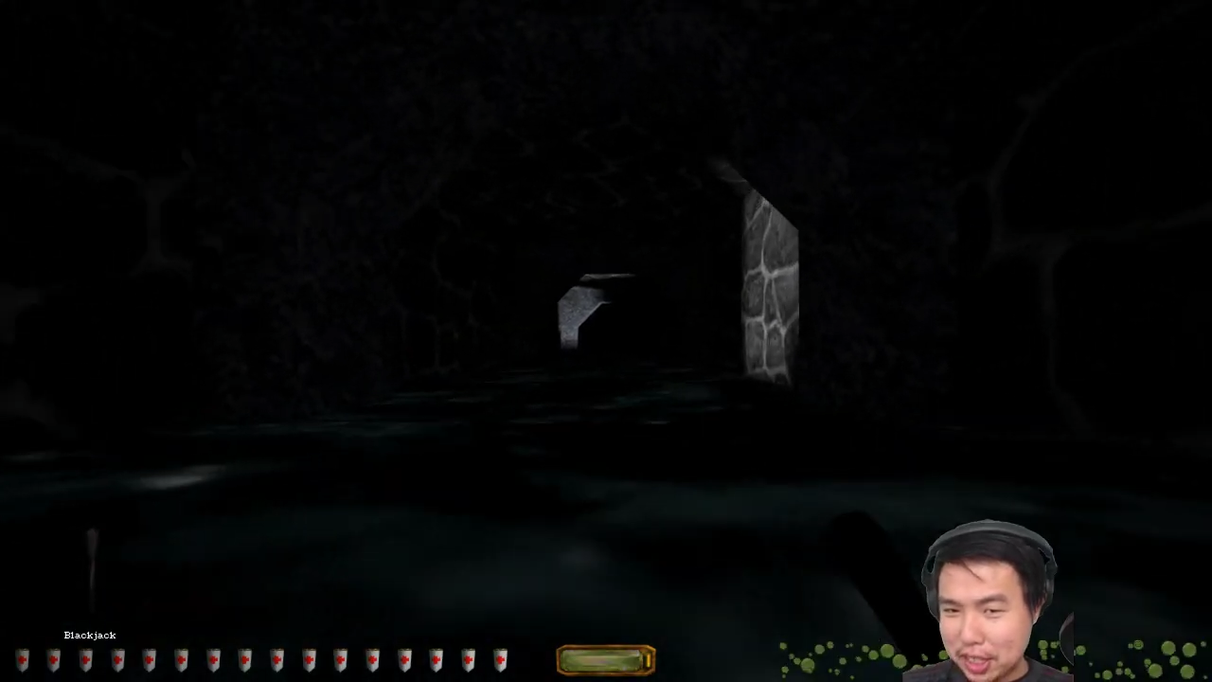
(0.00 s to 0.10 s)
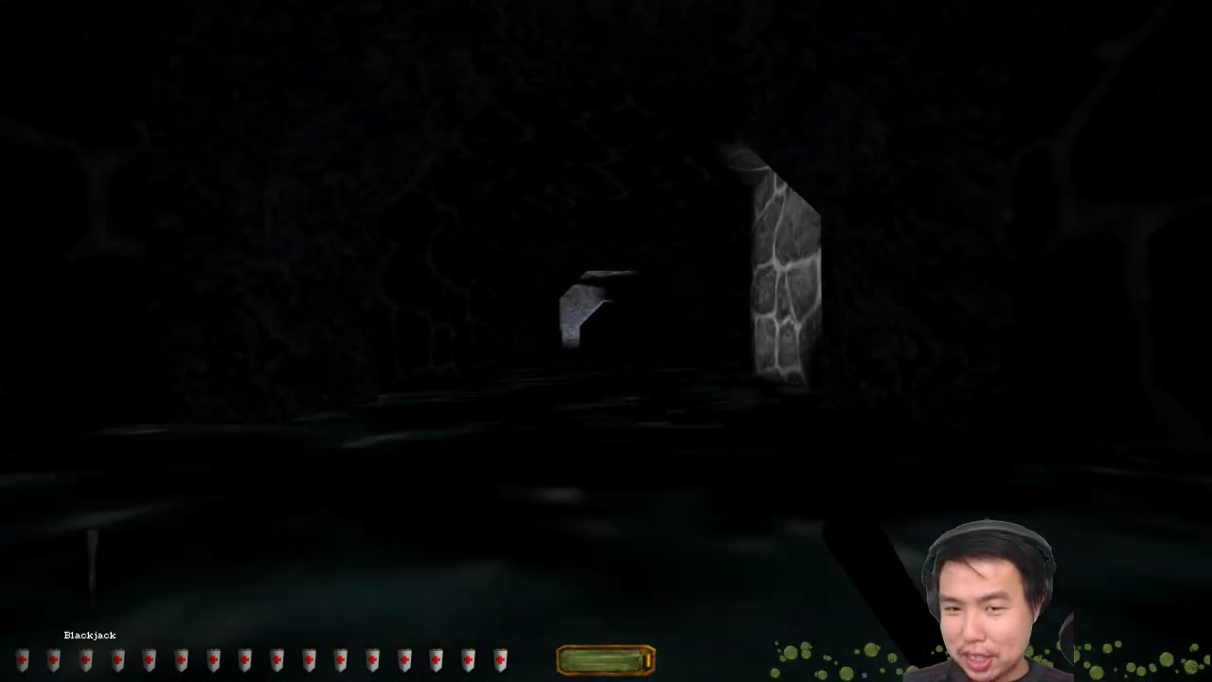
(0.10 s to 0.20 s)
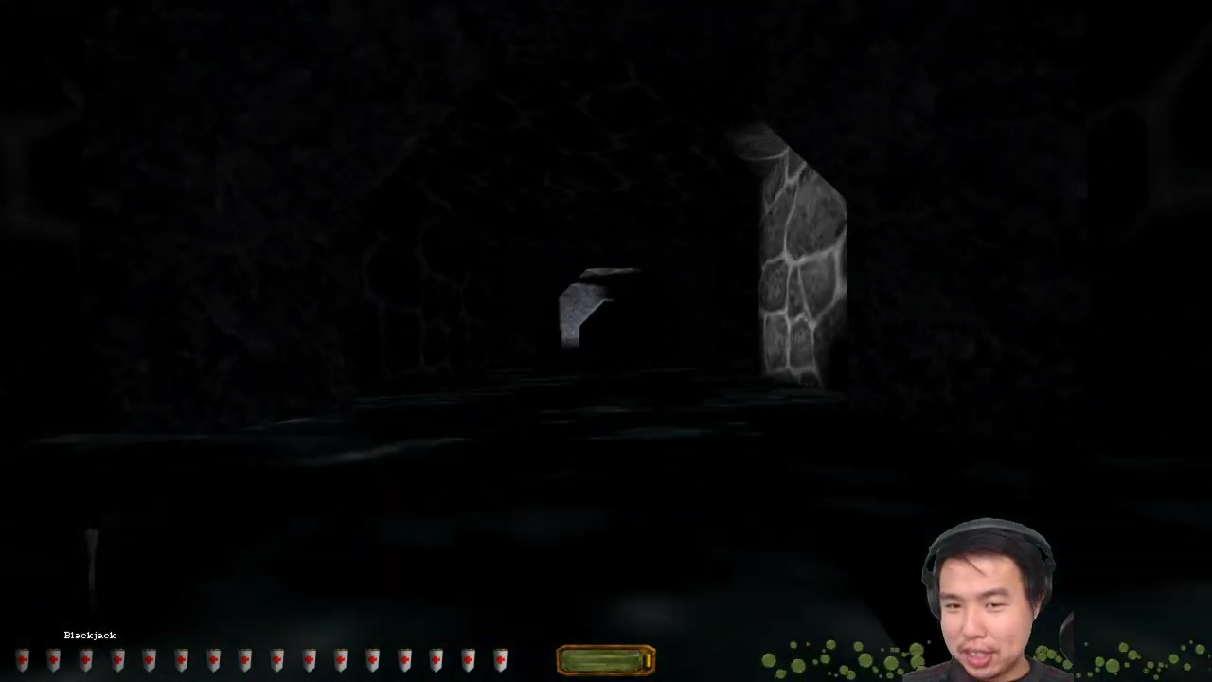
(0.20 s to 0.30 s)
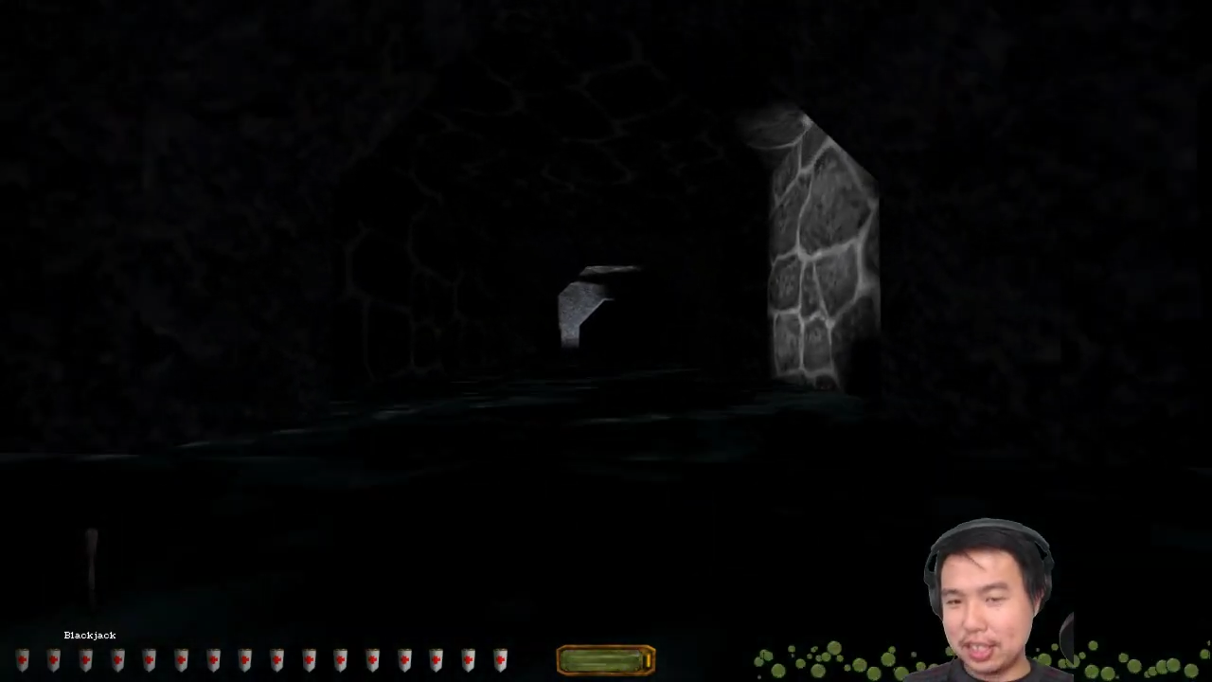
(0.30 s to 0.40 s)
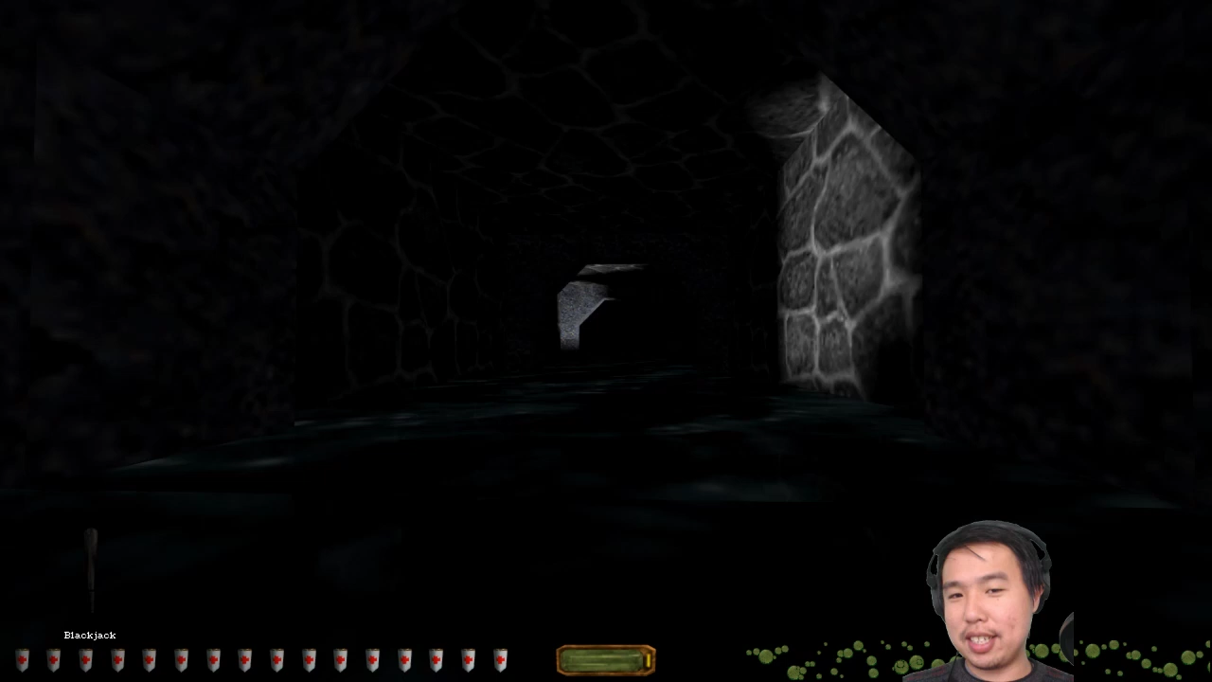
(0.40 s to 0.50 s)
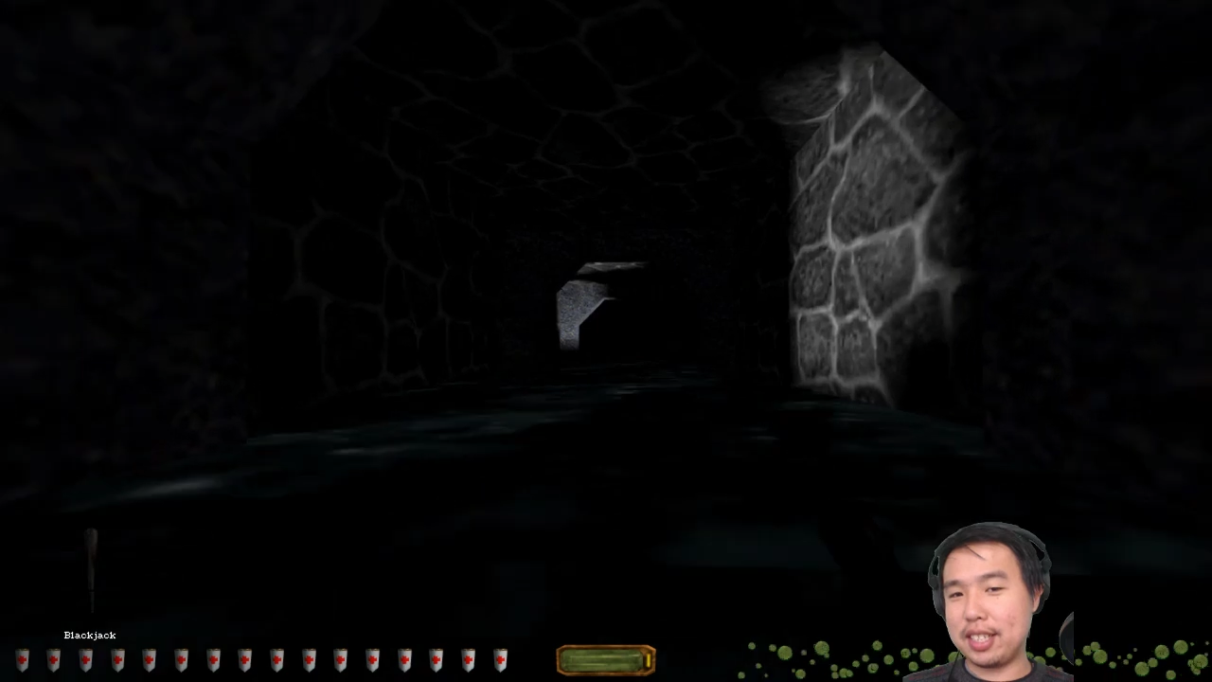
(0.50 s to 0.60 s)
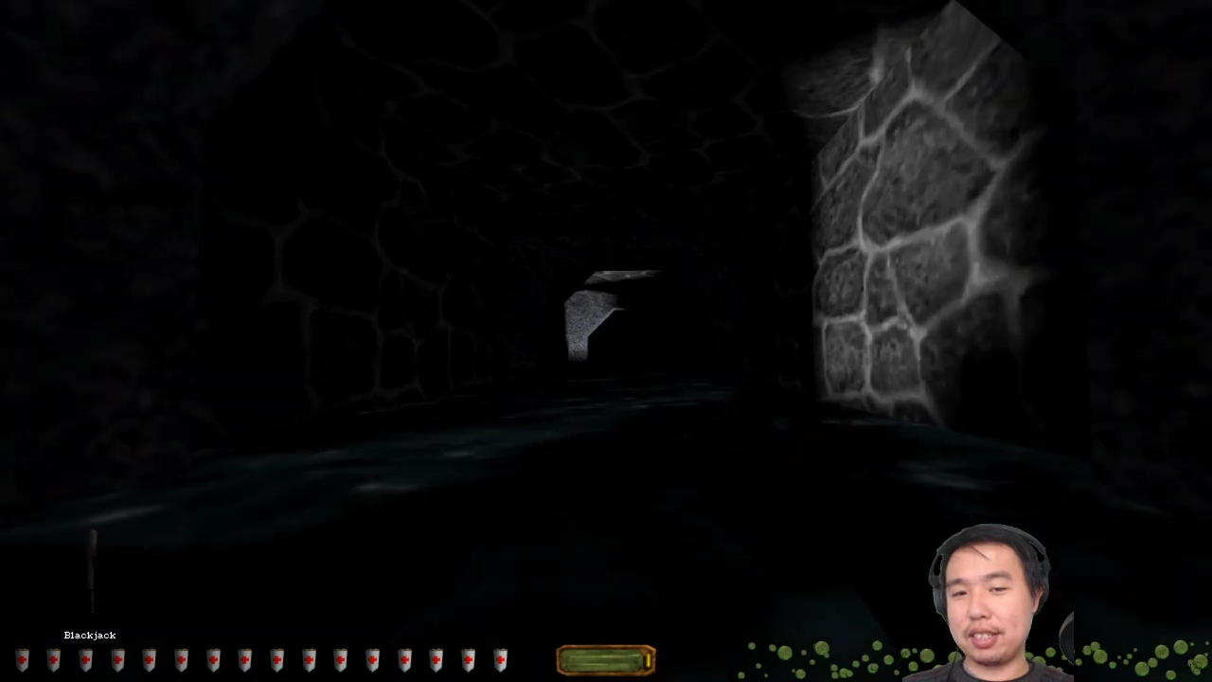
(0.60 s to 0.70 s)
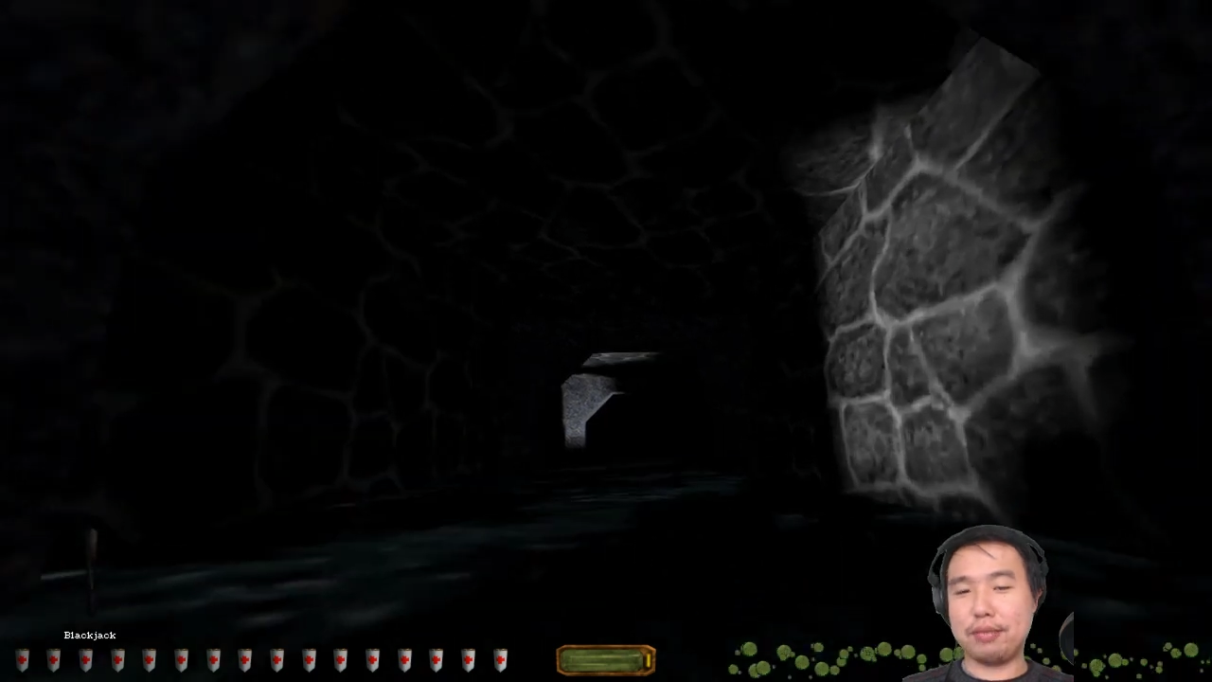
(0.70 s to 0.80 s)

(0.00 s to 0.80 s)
a lot,